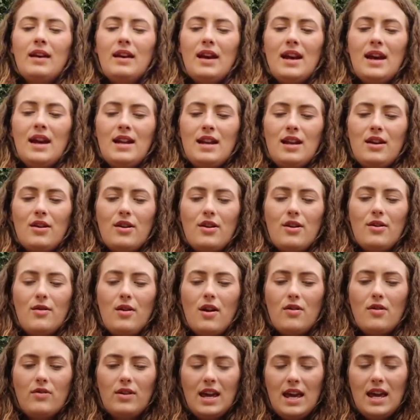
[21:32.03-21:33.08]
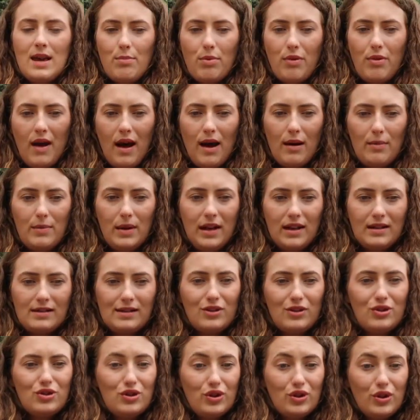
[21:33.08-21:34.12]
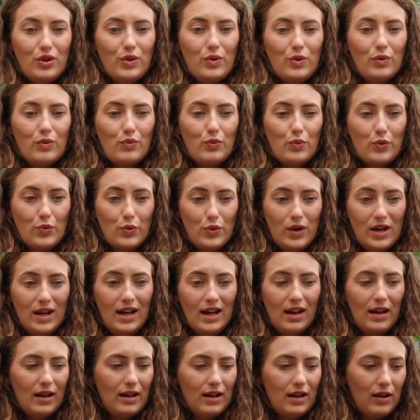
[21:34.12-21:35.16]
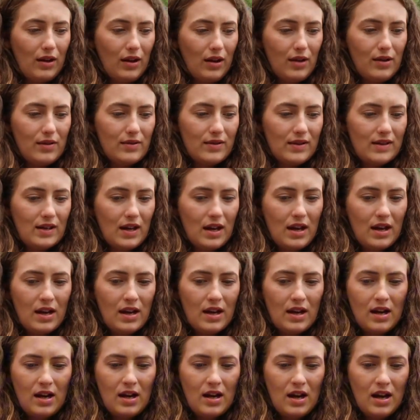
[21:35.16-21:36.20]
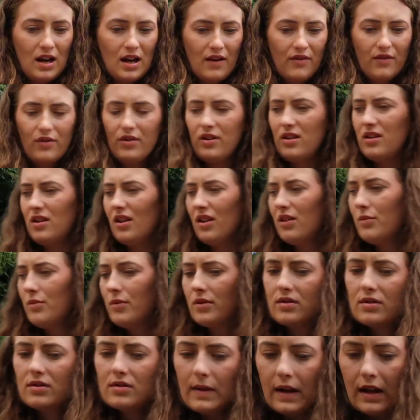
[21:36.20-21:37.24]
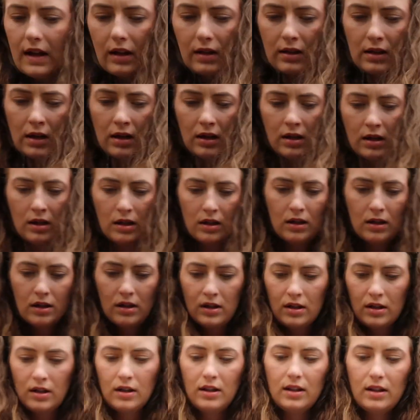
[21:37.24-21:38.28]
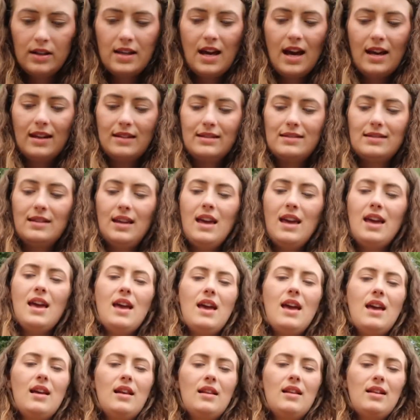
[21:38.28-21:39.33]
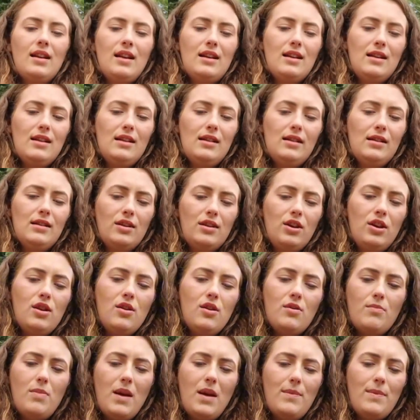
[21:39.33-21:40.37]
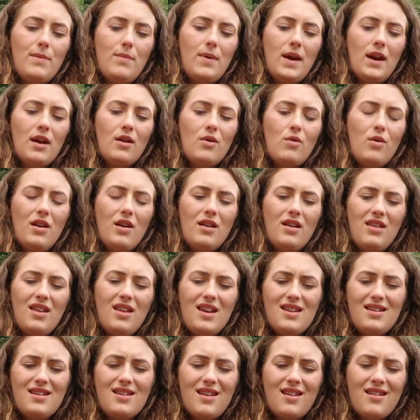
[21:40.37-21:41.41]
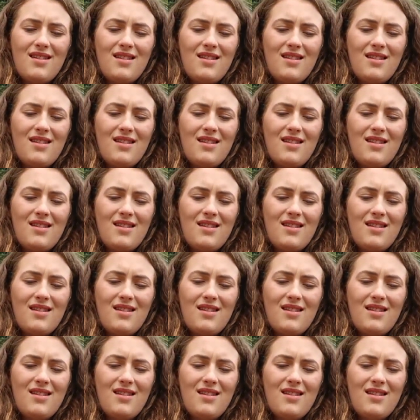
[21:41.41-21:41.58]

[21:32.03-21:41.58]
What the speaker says: Anywho, I'll keep that because I do really like those. I've got another one as well. Yes, here, like a little cute baby pink one, I think.